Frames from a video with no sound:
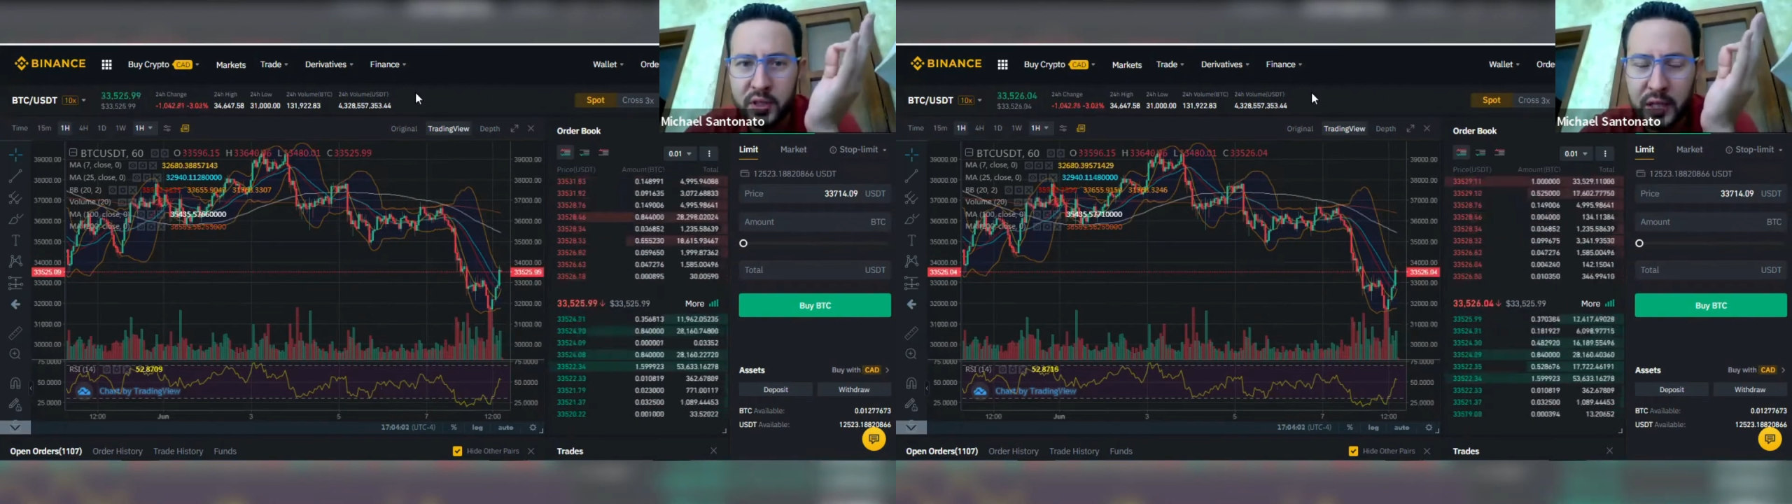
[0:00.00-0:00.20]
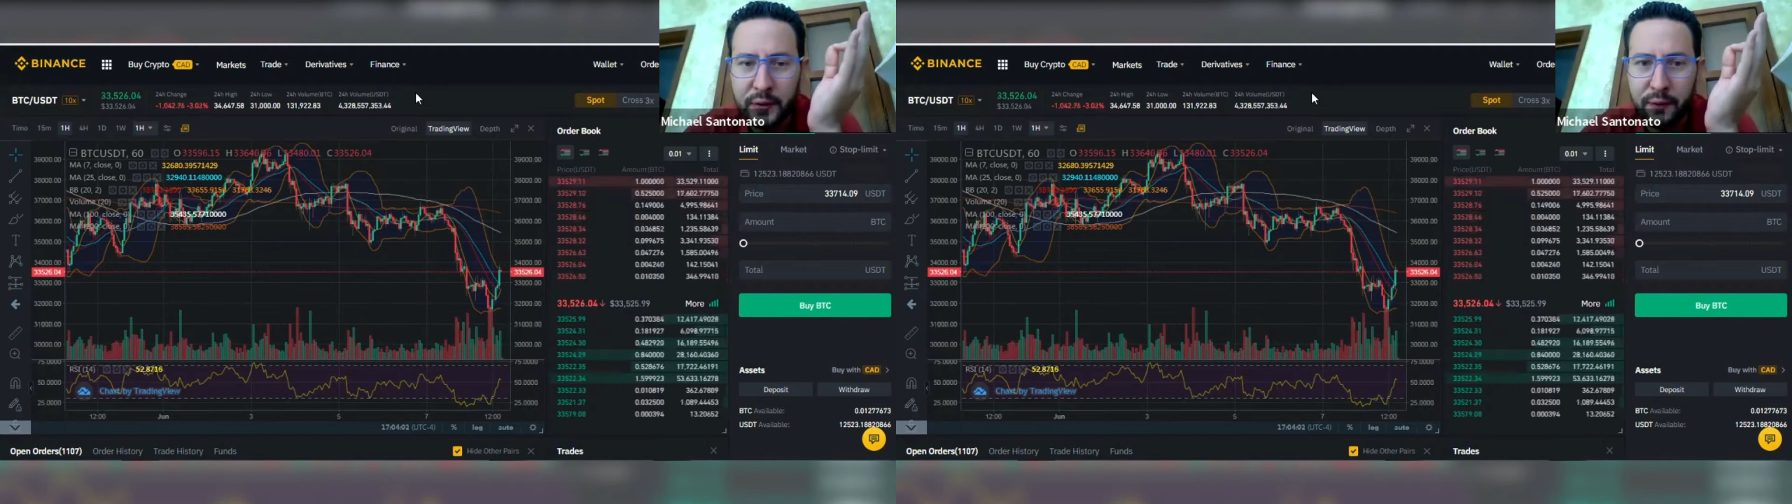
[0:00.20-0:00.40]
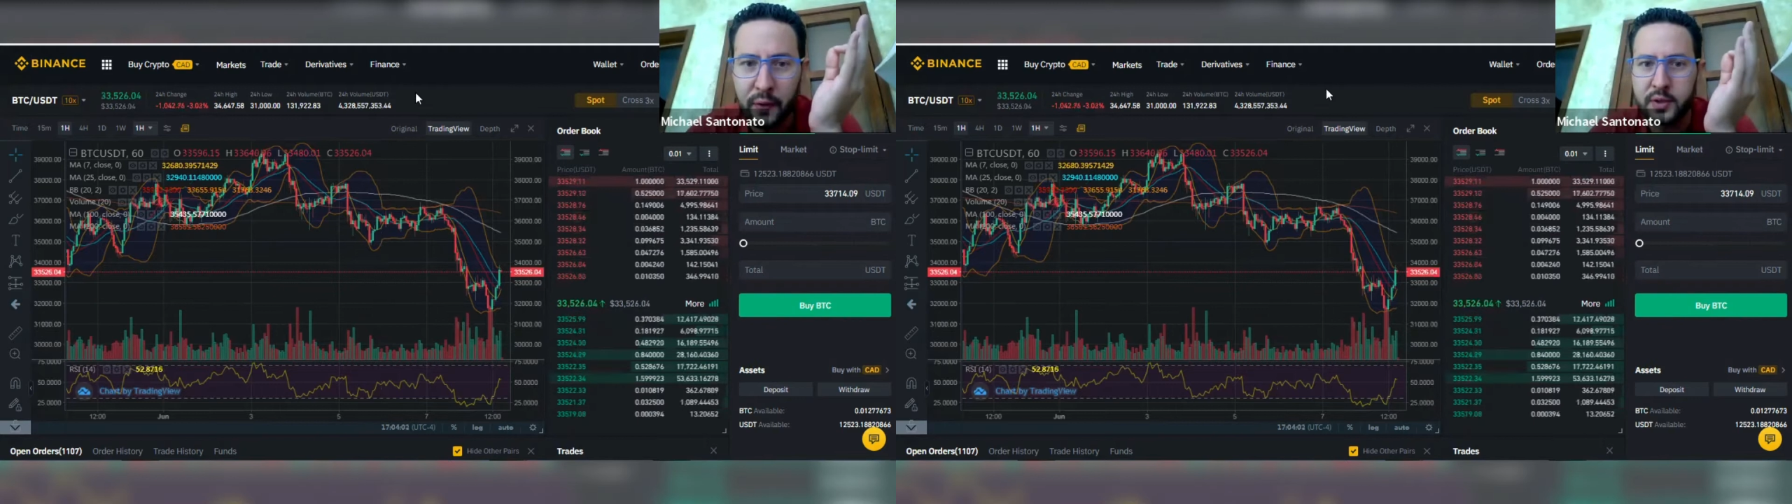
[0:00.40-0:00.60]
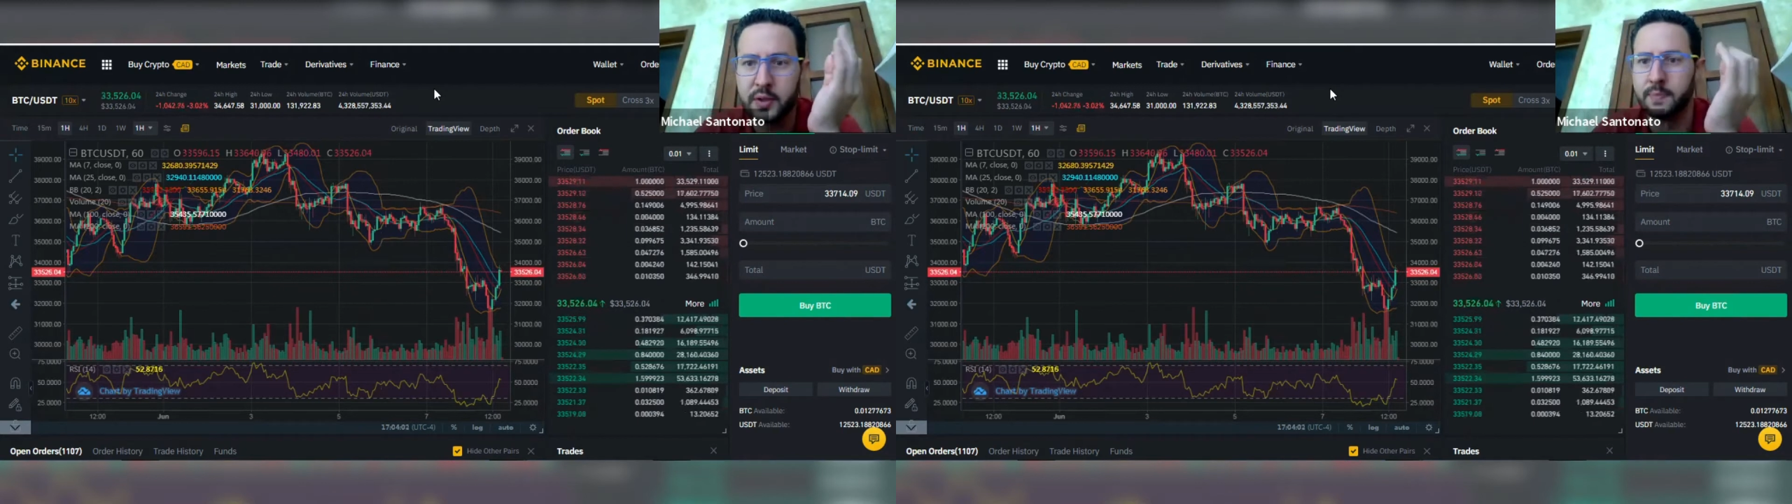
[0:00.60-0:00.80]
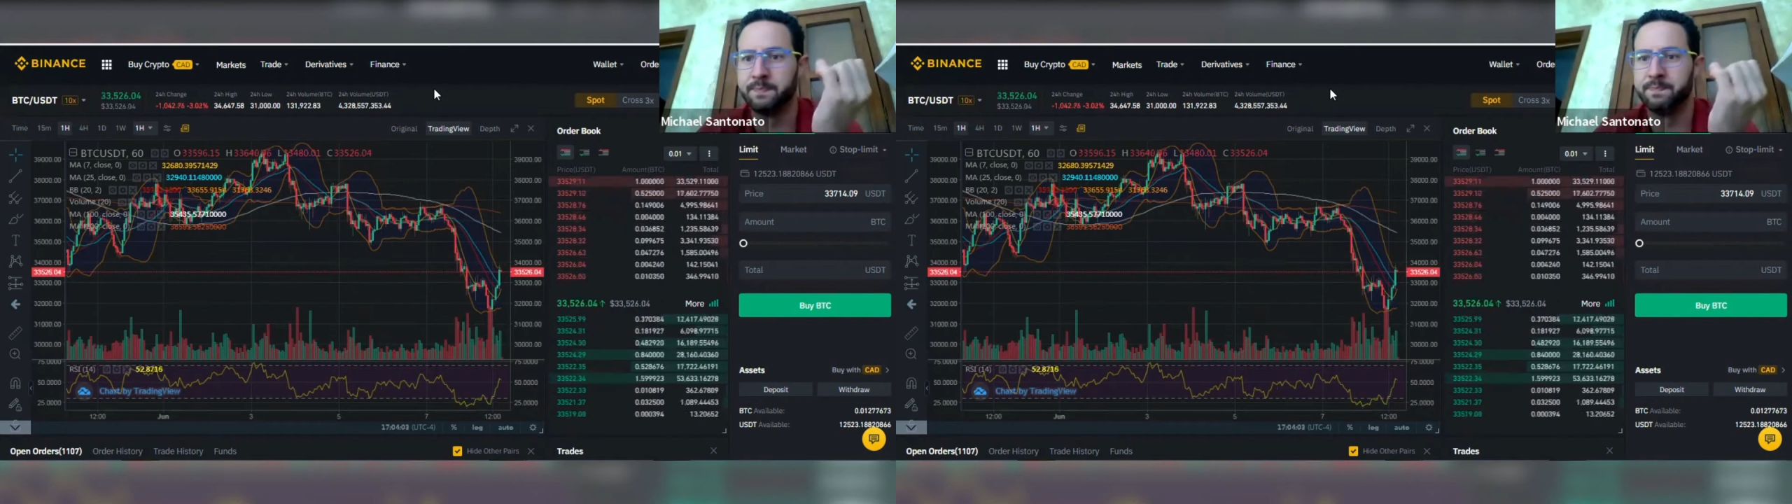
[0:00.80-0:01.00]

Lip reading: things first,